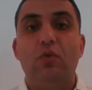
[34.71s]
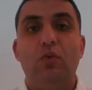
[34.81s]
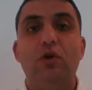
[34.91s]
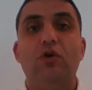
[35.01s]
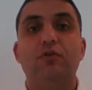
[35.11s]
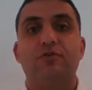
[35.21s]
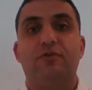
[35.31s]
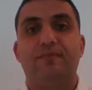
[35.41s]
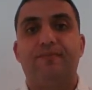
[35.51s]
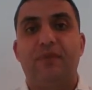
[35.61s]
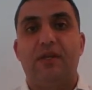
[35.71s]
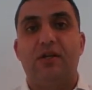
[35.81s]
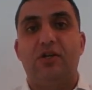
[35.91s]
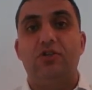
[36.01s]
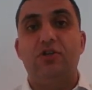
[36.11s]
We also
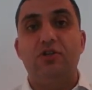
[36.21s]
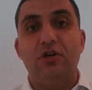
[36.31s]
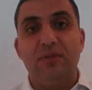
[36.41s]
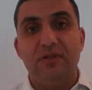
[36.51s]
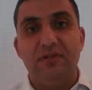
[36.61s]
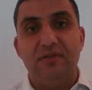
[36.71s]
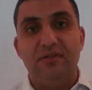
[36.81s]
determined